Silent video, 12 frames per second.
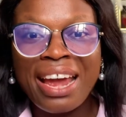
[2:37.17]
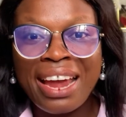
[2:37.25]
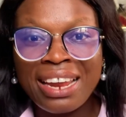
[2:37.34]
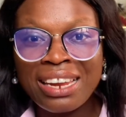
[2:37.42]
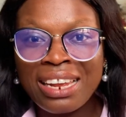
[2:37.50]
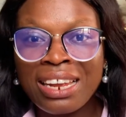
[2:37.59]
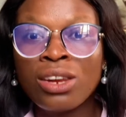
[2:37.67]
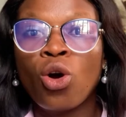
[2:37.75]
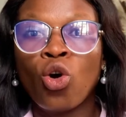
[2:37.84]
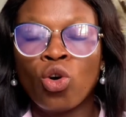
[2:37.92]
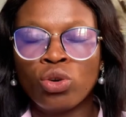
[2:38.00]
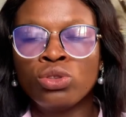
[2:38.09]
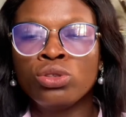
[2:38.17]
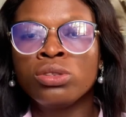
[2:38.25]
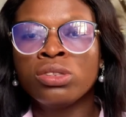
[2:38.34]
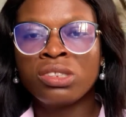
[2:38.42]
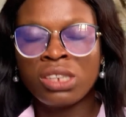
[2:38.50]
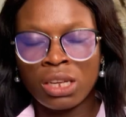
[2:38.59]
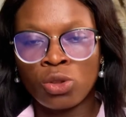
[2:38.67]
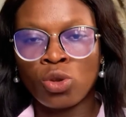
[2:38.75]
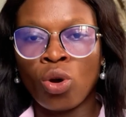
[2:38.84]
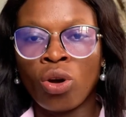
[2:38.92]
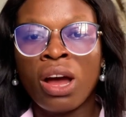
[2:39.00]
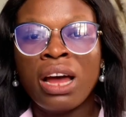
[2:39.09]
earning on
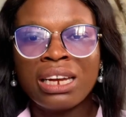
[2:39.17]
TikTok.